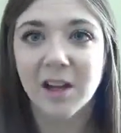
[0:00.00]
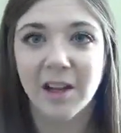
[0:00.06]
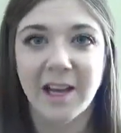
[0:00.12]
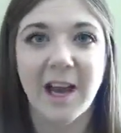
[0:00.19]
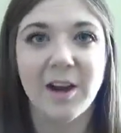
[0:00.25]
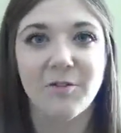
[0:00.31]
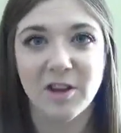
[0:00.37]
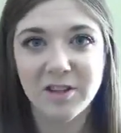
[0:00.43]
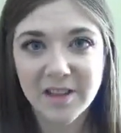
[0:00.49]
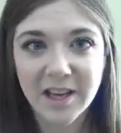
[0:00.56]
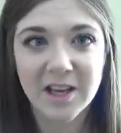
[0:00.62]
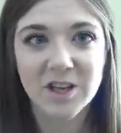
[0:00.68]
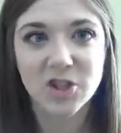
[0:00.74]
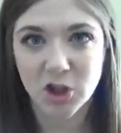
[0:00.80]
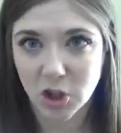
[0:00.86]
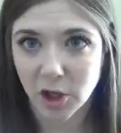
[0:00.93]
Like everything
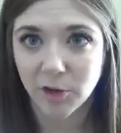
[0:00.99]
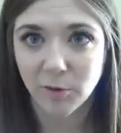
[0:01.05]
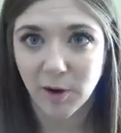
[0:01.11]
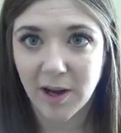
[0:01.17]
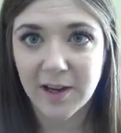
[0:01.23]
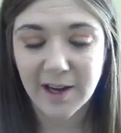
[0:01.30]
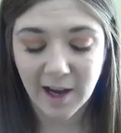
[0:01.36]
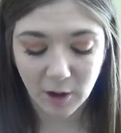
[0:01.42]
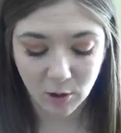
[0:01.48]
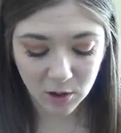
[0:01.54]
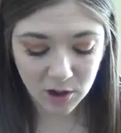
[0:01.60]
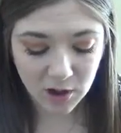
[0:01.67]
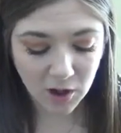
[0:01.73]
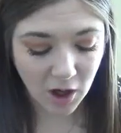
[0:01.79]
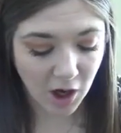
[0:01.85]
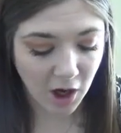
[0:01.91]
is good right now.
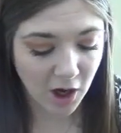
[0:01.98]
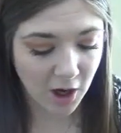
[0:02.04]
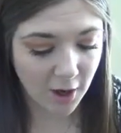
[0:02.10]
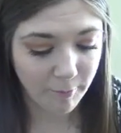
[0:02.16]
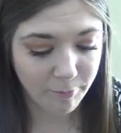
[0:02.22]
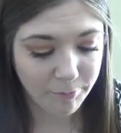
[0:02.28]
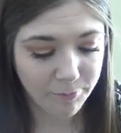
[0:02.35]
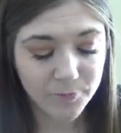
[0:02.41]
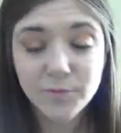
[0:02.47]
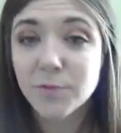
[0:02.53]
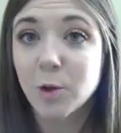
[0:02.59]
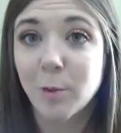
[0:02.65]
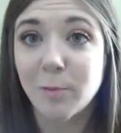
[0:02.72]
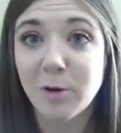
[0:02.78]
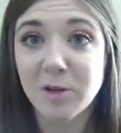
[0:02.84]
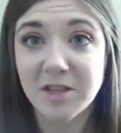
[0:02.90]
Um,
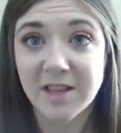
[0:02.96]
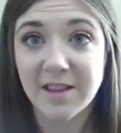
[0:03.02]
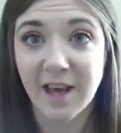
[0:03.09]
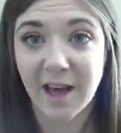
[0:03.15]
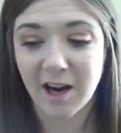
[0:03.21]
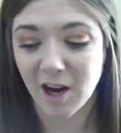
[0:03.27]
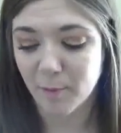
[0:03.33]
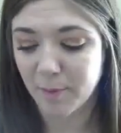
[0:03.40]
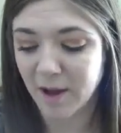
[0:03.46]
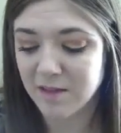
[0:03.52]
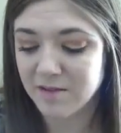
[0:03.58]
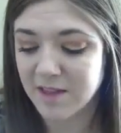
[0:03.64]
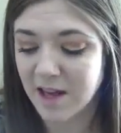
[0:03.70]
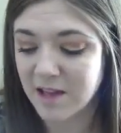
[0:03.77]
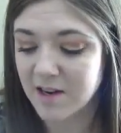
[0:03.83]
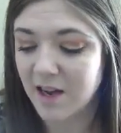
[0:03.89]
so I'm using that up
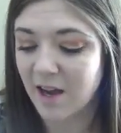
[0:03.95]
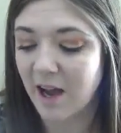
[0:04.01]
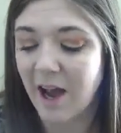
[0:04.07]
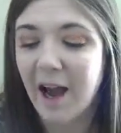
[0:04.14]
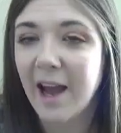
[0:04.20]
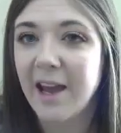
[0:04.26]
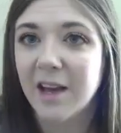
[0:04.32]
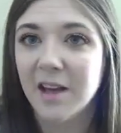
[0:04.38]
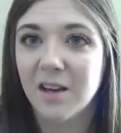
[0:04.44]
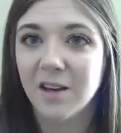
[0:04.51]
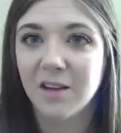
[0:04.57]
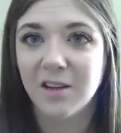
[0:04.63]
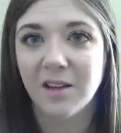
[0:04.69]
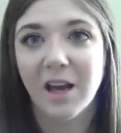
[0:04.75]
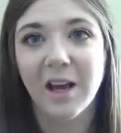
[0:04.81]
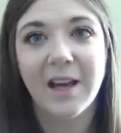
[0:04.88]
and then
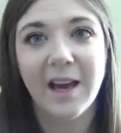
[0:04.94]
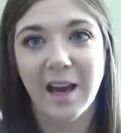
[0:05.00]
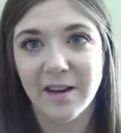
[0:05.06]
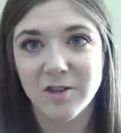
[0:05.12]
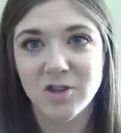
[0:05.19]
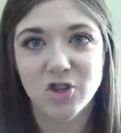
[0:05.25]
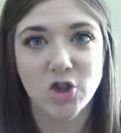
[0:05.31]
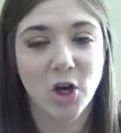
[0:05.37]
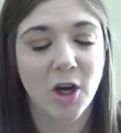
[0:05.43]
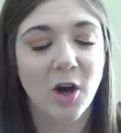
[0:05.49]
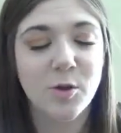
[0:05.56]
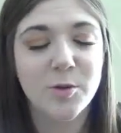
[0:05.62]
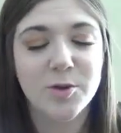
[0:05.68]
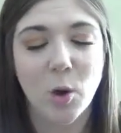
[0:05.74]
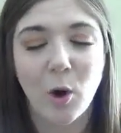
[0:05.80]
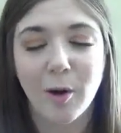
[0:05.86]
I again
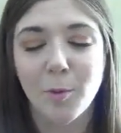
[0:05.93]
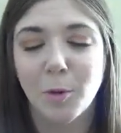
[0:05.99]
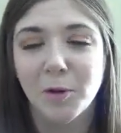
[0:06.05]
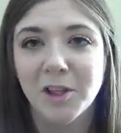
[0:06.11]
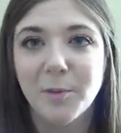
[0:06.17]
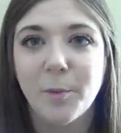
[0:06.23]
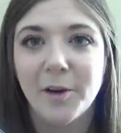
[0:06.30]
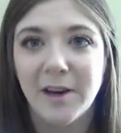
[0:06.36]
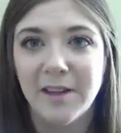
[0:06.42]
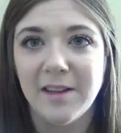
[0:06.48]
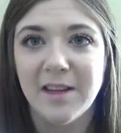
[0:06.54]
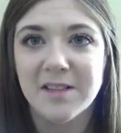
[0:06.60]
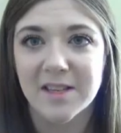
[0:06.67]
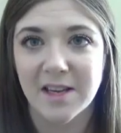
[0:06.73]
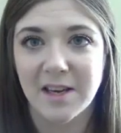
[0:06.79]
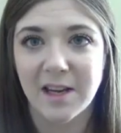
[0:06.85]
was, I'm only putting
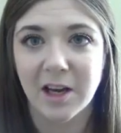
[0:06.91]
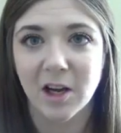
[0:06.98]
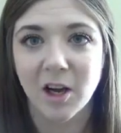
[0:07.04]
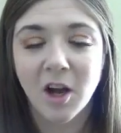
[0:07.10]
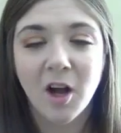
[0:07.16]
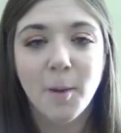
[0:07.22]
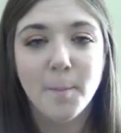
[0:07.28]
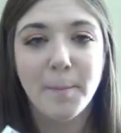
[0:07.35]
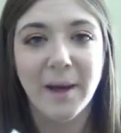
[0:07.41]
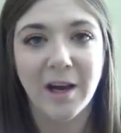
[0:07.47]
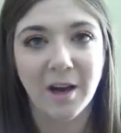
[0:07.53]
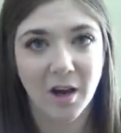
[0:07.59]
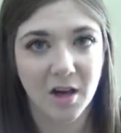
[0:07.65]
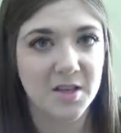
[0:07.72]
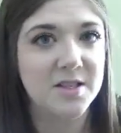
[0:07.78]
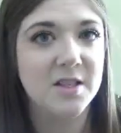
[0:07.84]
these in here
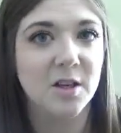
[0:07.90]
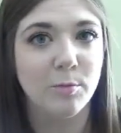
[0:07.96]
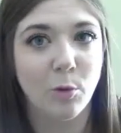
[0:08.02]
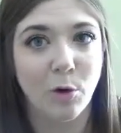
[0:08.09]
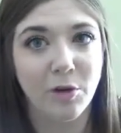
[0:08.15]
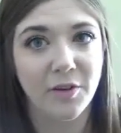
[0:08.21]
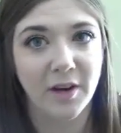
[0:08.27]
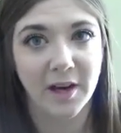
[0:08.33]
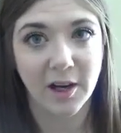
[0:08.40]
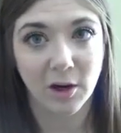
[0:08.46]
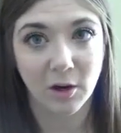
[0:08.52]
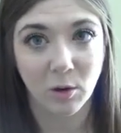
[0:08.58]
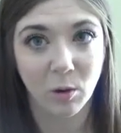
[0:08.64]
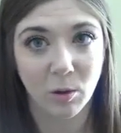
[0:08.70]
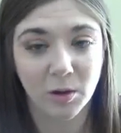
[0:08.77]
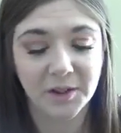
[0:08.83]
because they're more than a
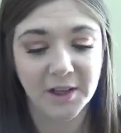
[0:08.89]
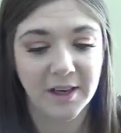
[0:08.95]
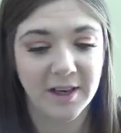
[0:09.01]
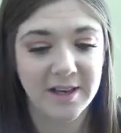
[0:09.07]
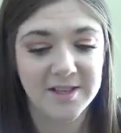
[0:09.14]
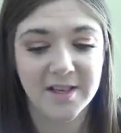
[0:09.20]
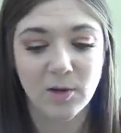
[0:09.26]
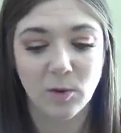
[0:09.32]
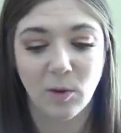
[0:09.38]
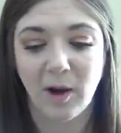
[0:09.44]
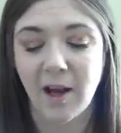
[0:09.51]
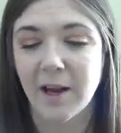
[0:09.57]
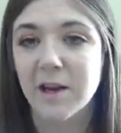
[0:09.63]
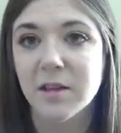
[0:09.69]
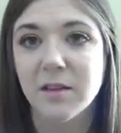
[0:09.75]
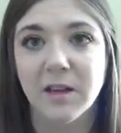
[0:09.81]
year old and I didn't
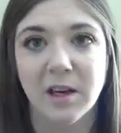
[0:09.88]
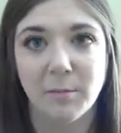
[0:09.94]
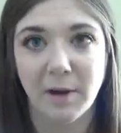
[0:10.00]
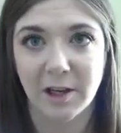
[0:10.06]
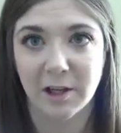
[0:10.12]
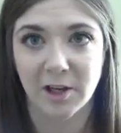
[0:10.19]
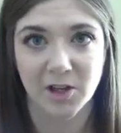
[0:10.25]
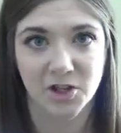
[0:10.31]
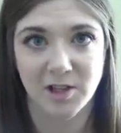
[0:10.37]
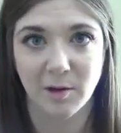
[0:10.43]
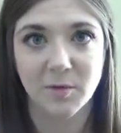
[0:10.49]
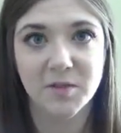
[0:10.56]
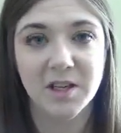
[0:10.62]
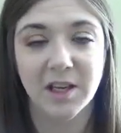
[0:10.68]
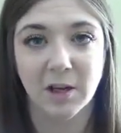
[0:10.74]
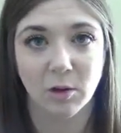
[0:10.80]
want anything in my collection
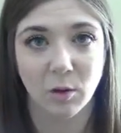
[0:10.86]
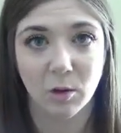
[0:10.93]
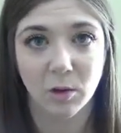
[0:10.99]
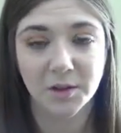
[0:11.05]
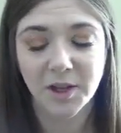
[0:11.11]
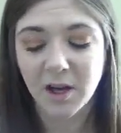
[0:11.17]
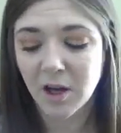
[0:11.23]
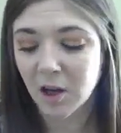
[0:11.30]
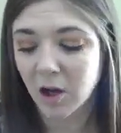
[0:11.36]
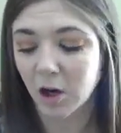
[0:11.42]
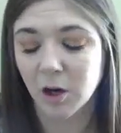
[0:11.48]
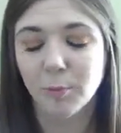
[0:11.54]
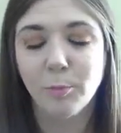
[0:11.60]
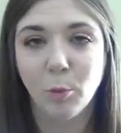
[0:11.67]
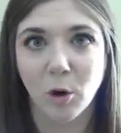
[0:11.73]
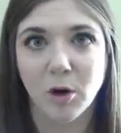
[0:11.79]
that was a year old
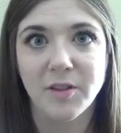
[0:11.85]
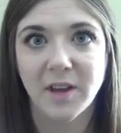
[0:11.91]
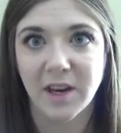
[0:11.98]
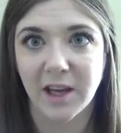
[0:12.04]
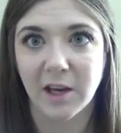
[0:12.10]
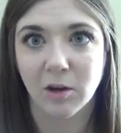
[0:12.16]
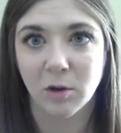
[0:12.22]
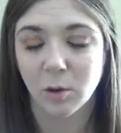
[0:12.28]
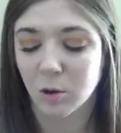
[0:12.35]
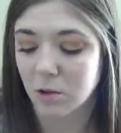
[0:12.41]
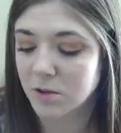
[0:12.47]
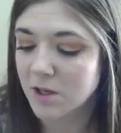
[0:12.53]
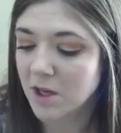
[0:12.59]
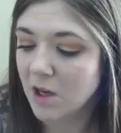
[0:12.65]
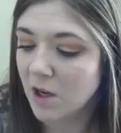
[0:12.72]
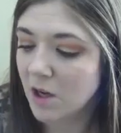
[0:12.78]
or more than a year
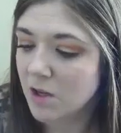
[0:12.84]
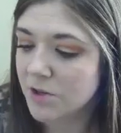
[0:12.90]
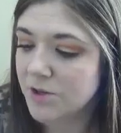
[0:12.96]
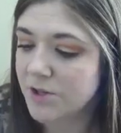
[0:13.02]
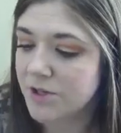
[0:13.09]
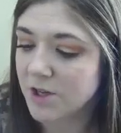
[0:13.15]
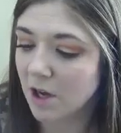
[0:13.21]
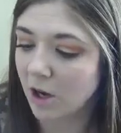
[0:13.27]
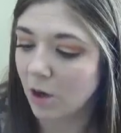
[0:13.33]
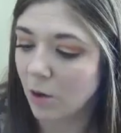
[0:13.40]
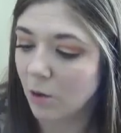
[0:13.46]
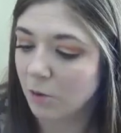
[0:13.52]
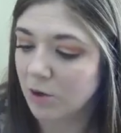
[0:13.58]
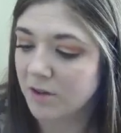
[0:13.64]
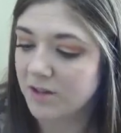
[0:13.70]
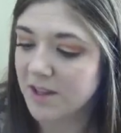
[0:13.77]
old.
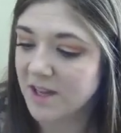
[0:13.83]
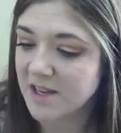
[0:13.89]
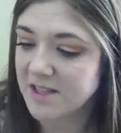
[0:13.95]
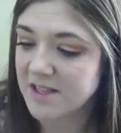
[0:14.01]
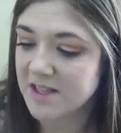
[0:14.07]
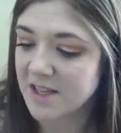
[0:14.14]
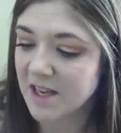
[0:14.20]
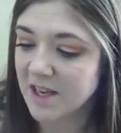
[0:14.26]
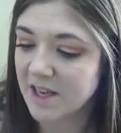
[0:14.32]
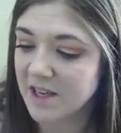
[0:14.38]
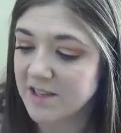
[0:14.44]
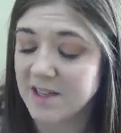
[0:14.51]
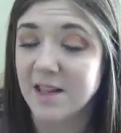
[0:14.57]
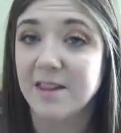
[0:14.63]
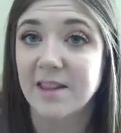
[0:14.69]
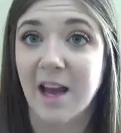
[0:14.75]
So this
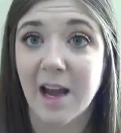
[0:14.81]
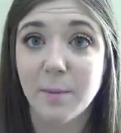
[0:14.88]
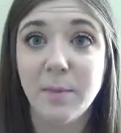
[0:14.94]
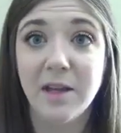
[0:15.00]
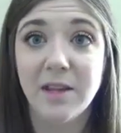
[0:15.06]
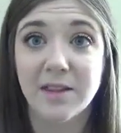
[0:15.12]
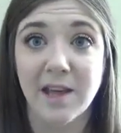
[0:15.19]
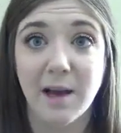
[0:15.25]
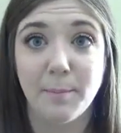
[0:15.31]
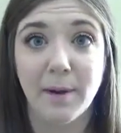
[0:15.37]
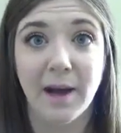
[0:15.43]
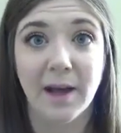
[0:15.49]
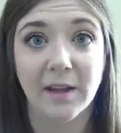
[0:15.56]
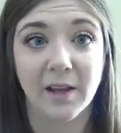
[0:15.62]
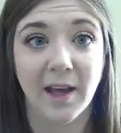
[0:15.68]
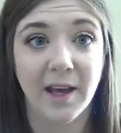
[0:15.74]
is and I mean that
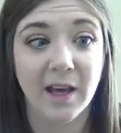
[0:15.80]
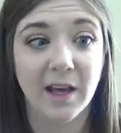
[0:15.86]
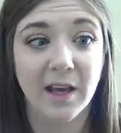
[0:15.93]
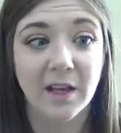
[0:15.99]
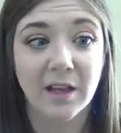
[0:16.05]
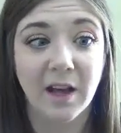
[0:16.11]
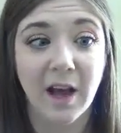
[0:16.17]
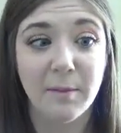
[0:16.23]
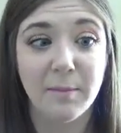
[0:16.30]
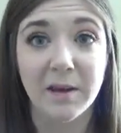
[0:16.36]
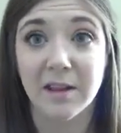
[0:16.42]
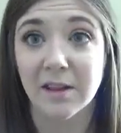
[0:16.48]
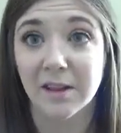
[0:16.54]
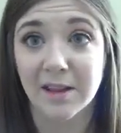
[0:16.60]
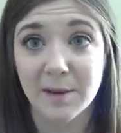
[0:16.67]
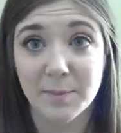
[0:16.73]
by like I
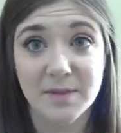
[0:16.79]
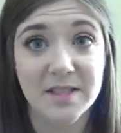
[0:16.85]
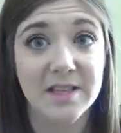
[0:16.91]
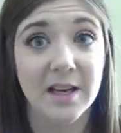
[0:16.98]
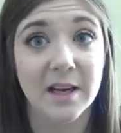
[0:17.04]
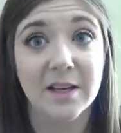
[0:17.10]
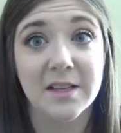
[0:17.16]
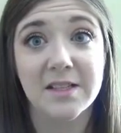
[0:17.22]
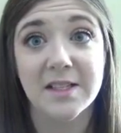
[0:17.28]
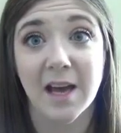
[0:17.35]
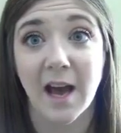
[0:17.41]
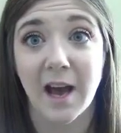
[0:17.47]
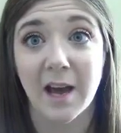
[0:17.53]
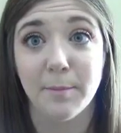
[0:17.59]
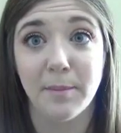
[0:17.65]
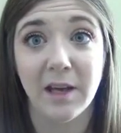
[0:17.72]
mean lipsticks.
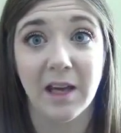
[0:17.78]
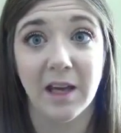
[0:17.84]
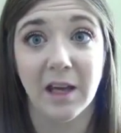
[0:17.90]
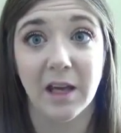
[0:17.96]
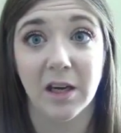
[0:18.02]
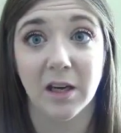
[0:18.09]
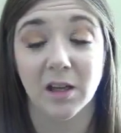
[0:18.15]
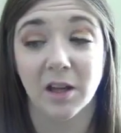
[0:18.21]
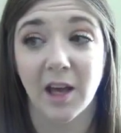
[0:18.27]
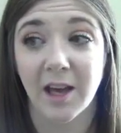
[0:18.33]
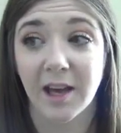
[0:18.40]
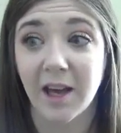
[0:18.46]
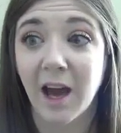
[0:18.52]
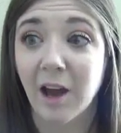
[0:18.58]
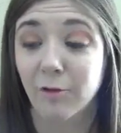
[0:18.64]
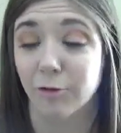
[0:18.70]
I mean
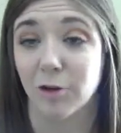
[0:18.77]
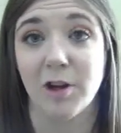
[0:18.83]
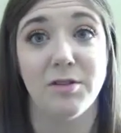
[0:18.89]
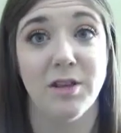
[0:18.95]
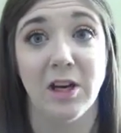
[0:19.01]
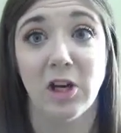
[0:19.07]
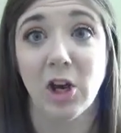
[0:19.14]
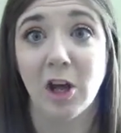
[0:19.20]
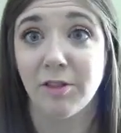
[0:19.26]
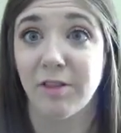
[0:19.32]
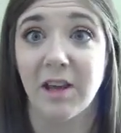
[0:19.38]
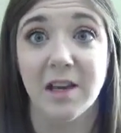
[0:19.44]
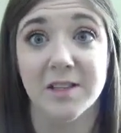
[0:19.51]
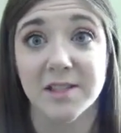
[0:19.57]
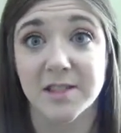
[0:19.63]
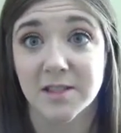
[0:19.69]
like everything.
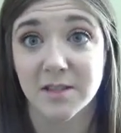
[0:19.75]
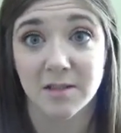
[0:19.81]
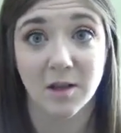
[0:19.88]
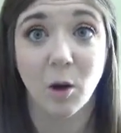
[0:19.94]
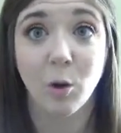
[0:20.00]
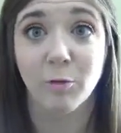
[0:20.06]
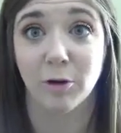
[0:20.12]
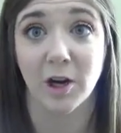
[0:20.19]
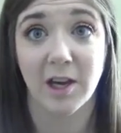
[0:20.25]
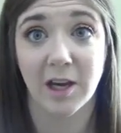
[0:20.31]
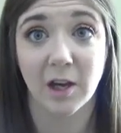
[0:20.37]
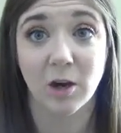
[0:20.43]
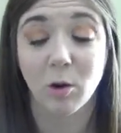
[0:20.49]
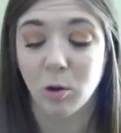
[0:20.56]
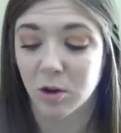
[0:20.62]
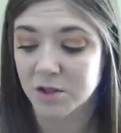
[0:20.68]
Nothing is over a
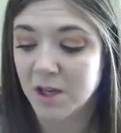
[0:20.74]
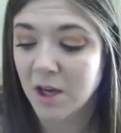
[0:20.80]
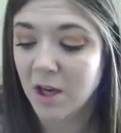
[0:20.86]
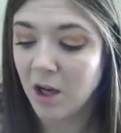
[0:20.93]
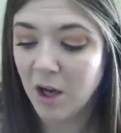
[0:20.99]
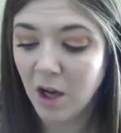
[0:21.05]
year old.